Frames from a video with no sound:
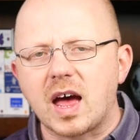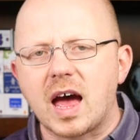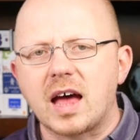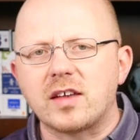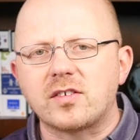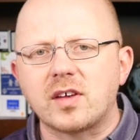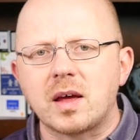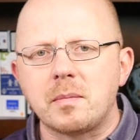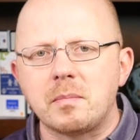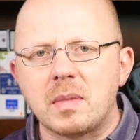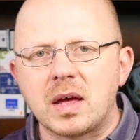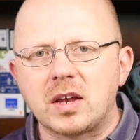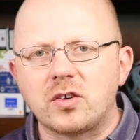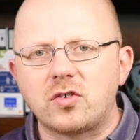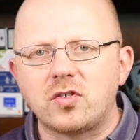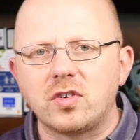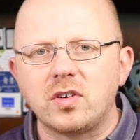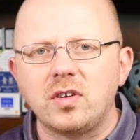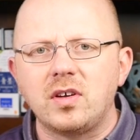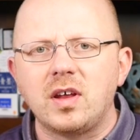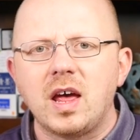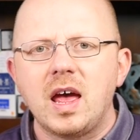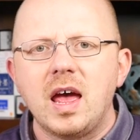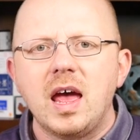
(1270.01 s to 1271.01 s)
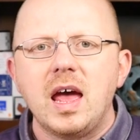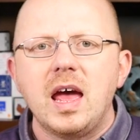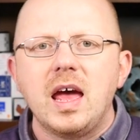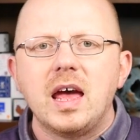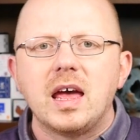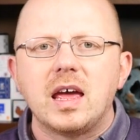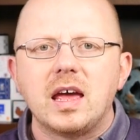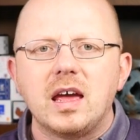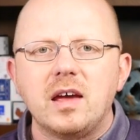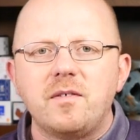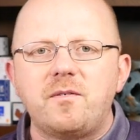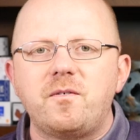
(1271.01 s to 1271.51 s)
As I mentioned,
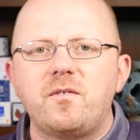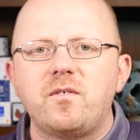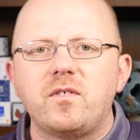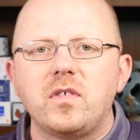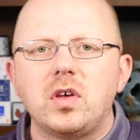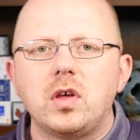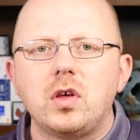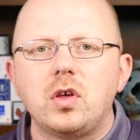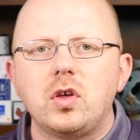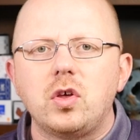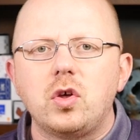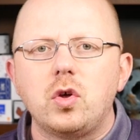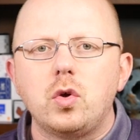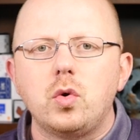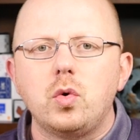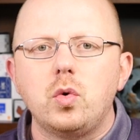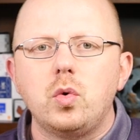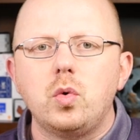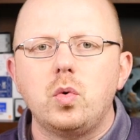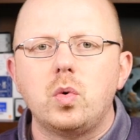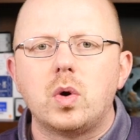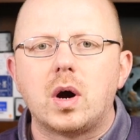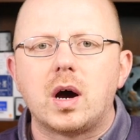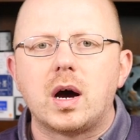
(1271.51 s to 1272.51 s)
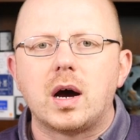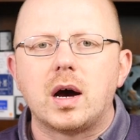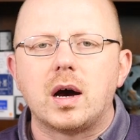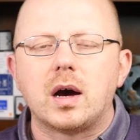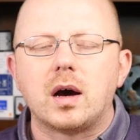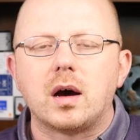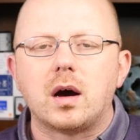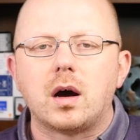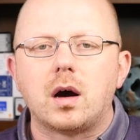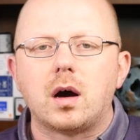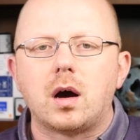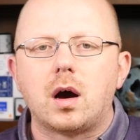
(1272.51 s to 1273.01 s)
if you
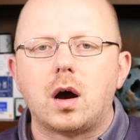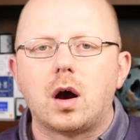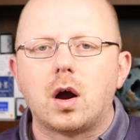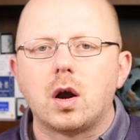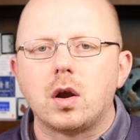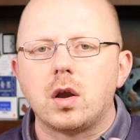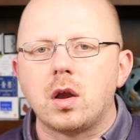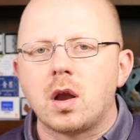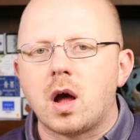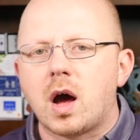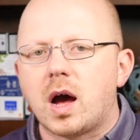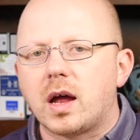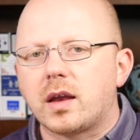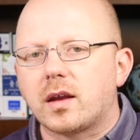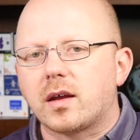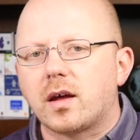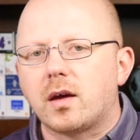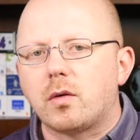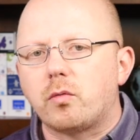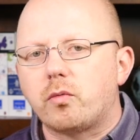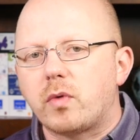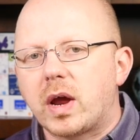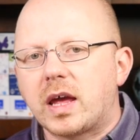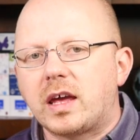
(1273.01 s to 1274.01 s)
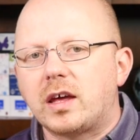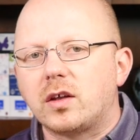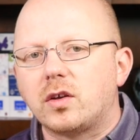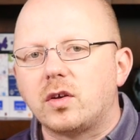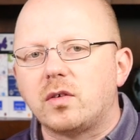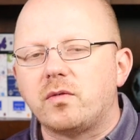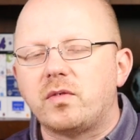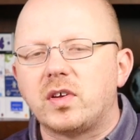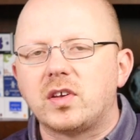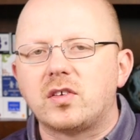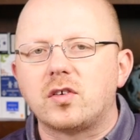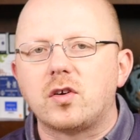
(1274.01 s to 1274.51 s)
are not a regular
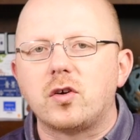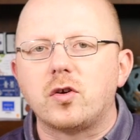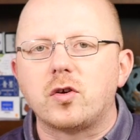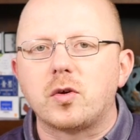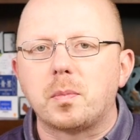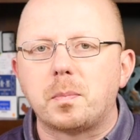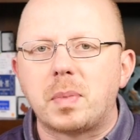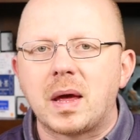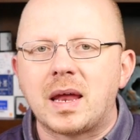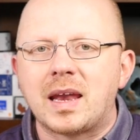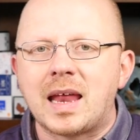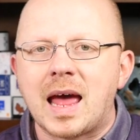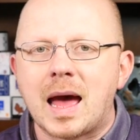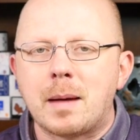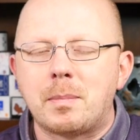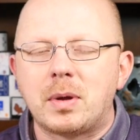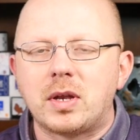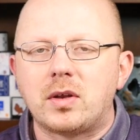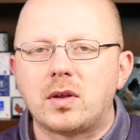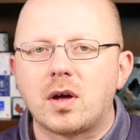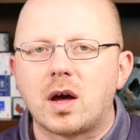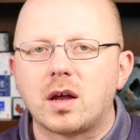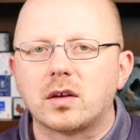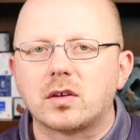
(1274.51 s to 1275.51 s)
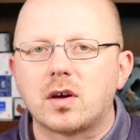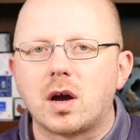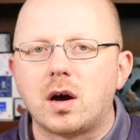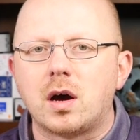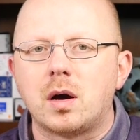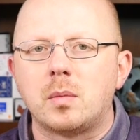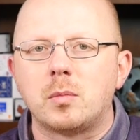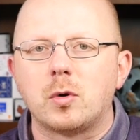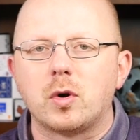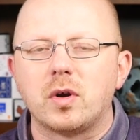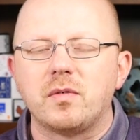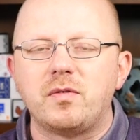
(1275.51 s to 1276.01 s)
visitor to
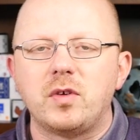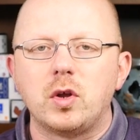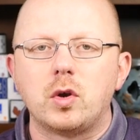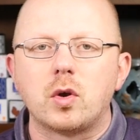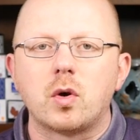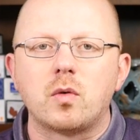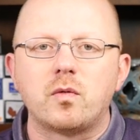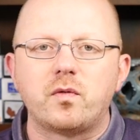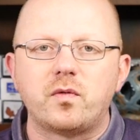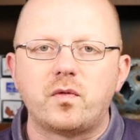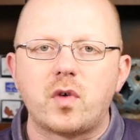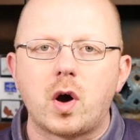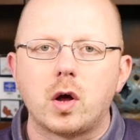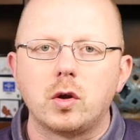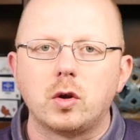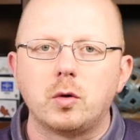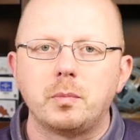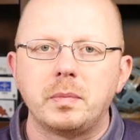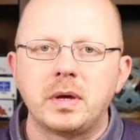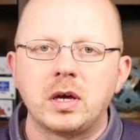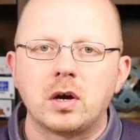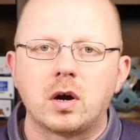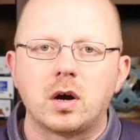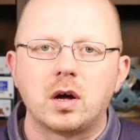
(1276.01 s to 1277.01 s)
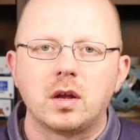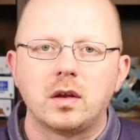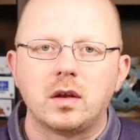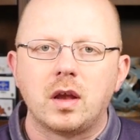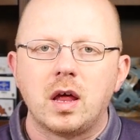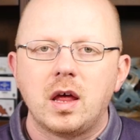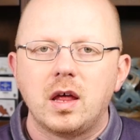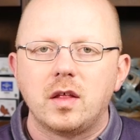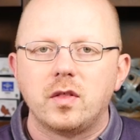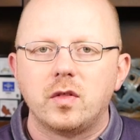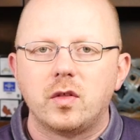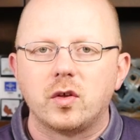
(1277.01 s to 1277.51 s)
penhabit.com, or if you don't follow me on
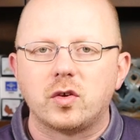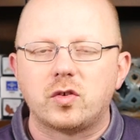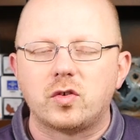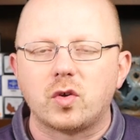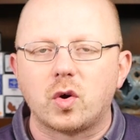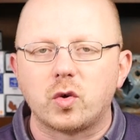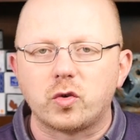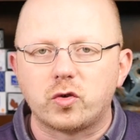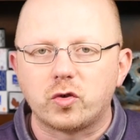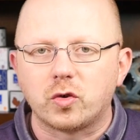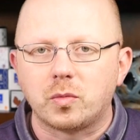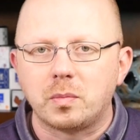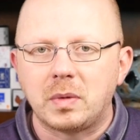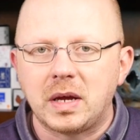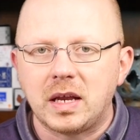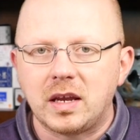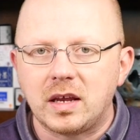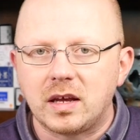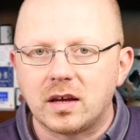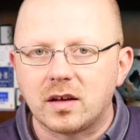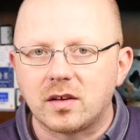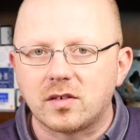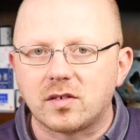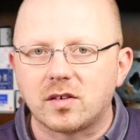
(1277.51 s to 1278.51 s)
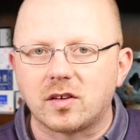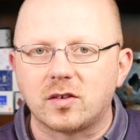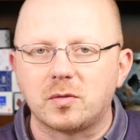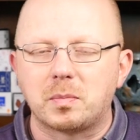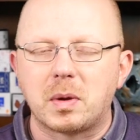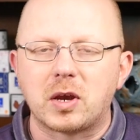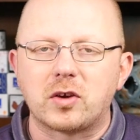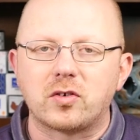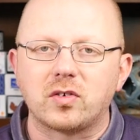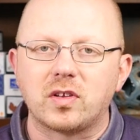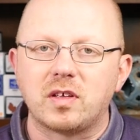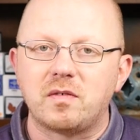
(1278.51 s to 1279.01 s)
the social medias,
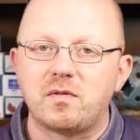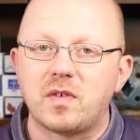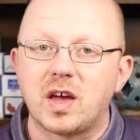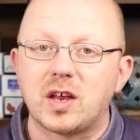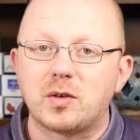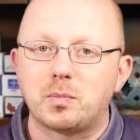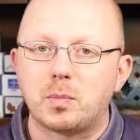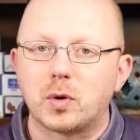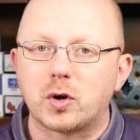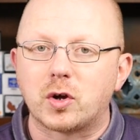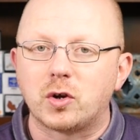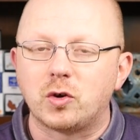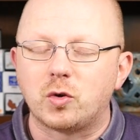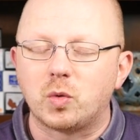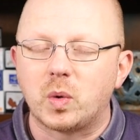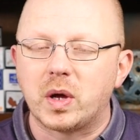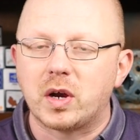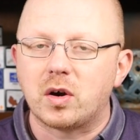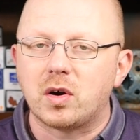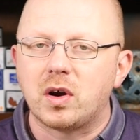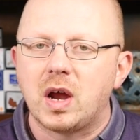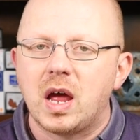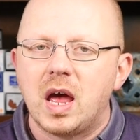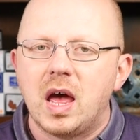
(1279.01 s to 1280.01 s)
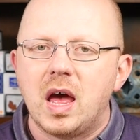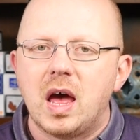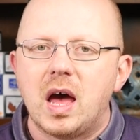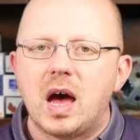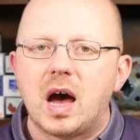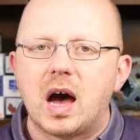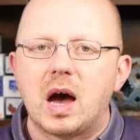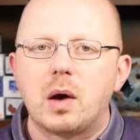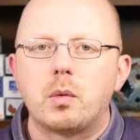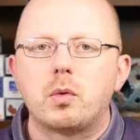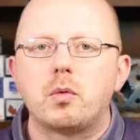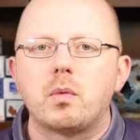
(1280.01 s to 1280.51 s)
especially Facebook and Twitter,
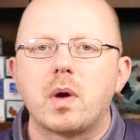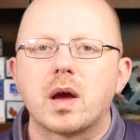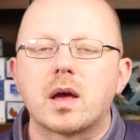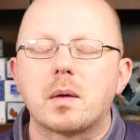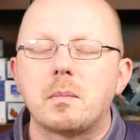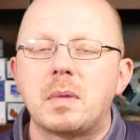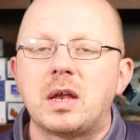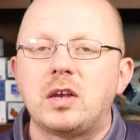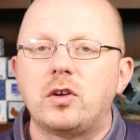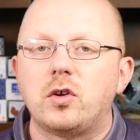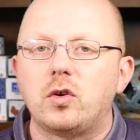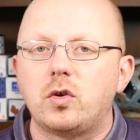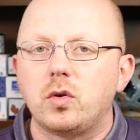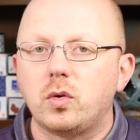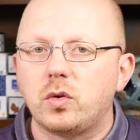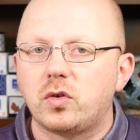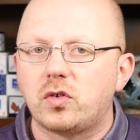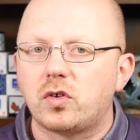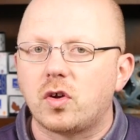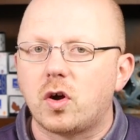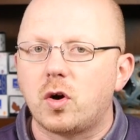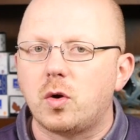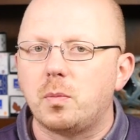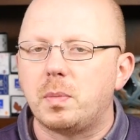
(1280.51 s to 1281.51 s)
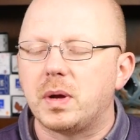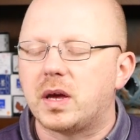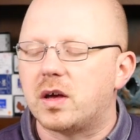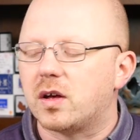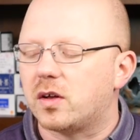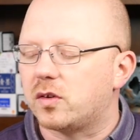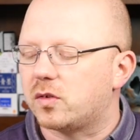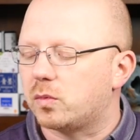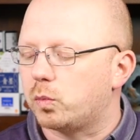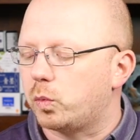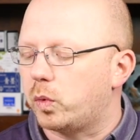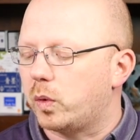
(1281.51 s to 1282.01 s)
I would recommend you do so,
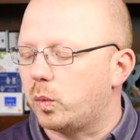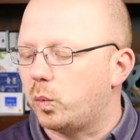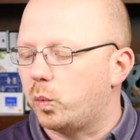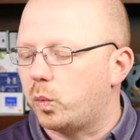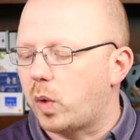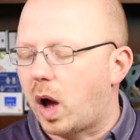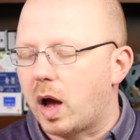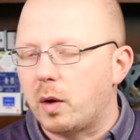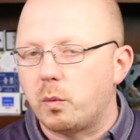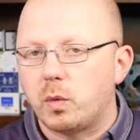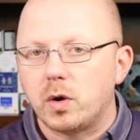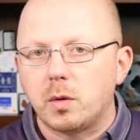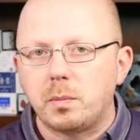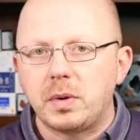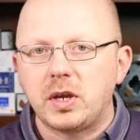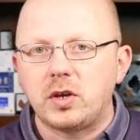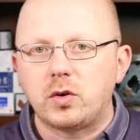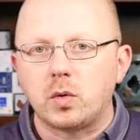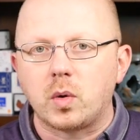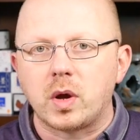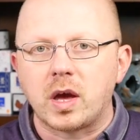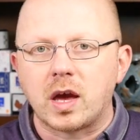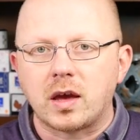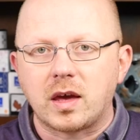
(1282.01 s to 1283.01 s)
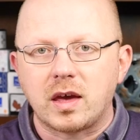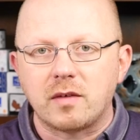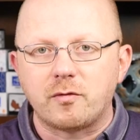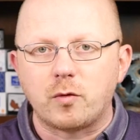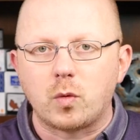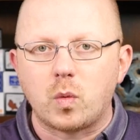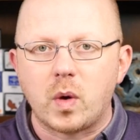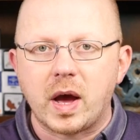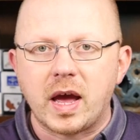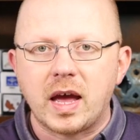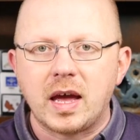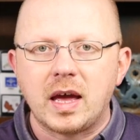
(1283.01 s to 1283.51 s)
because I will be doing a
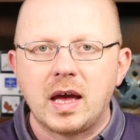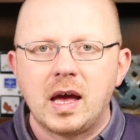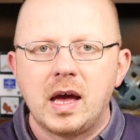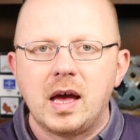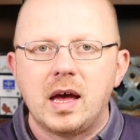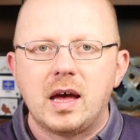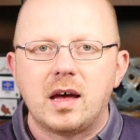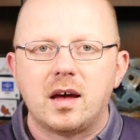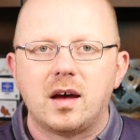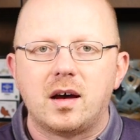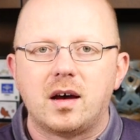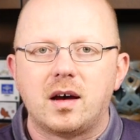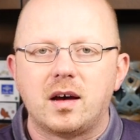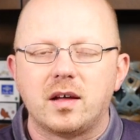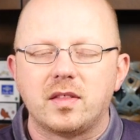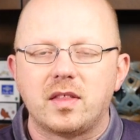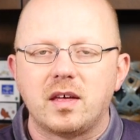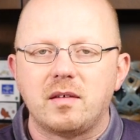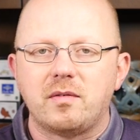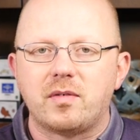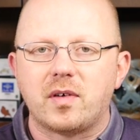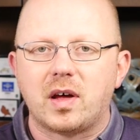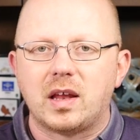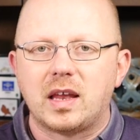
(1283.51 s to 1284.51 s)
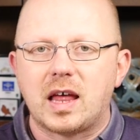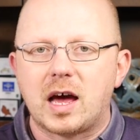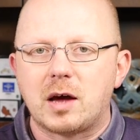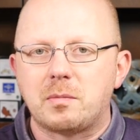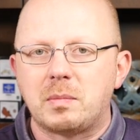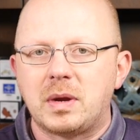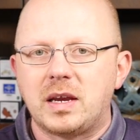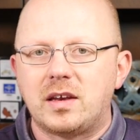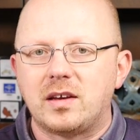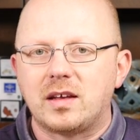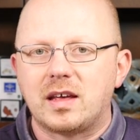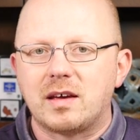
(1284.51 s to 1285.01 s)
giveaway. They've allowed
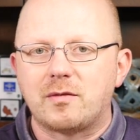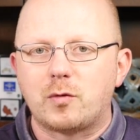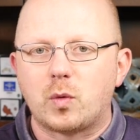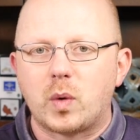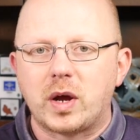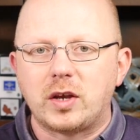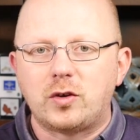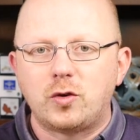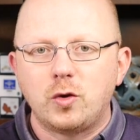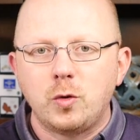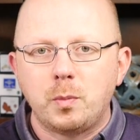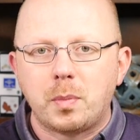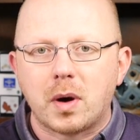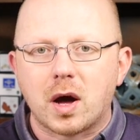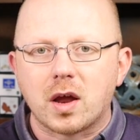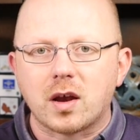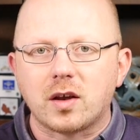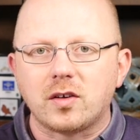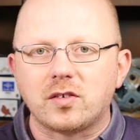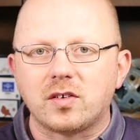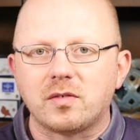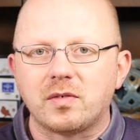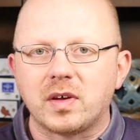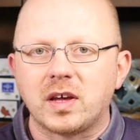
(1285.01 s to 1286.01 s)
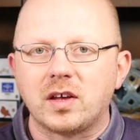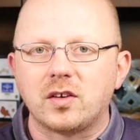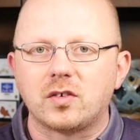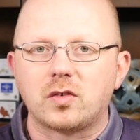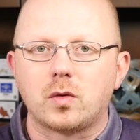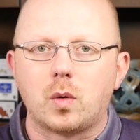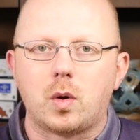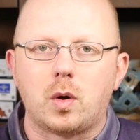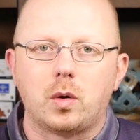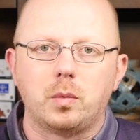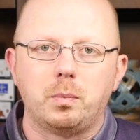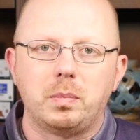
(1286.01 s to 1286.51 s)
me to give away 2 bottles of ink,
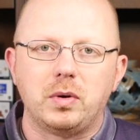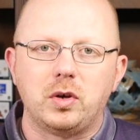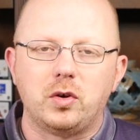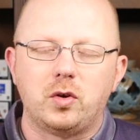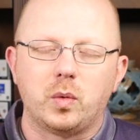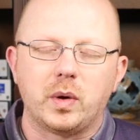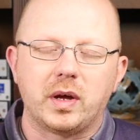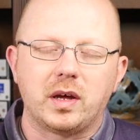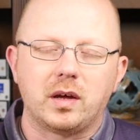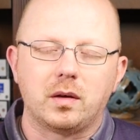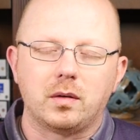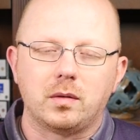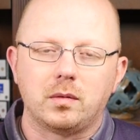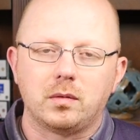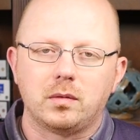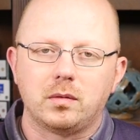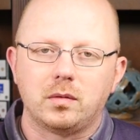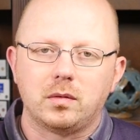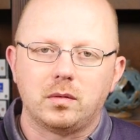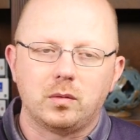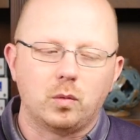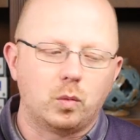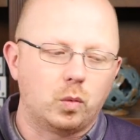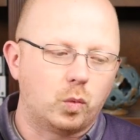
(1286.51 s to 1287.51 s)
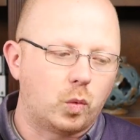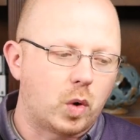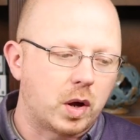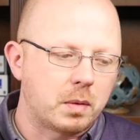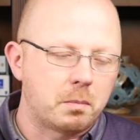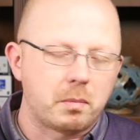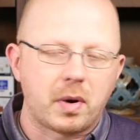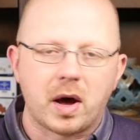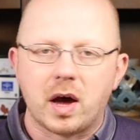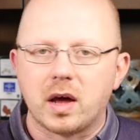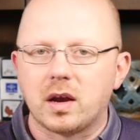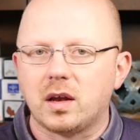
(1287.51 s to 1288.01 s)
so I'll be doing
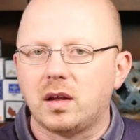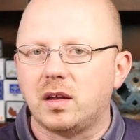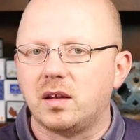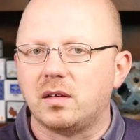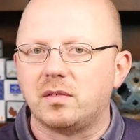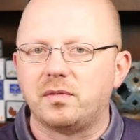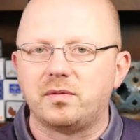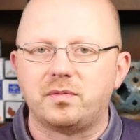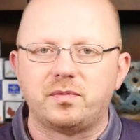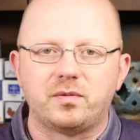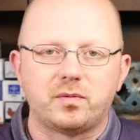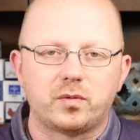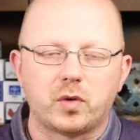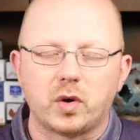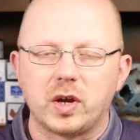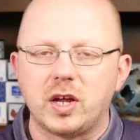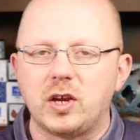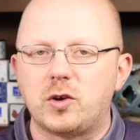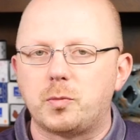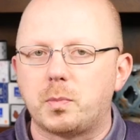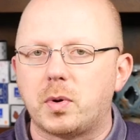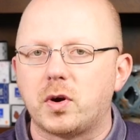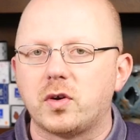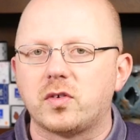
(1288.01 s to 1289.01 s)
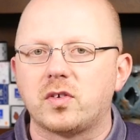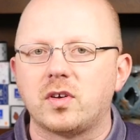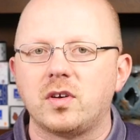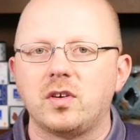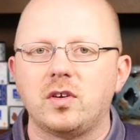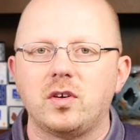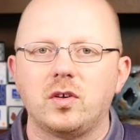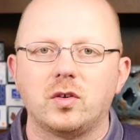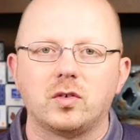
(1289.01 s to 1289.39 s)
1 bottle for each person.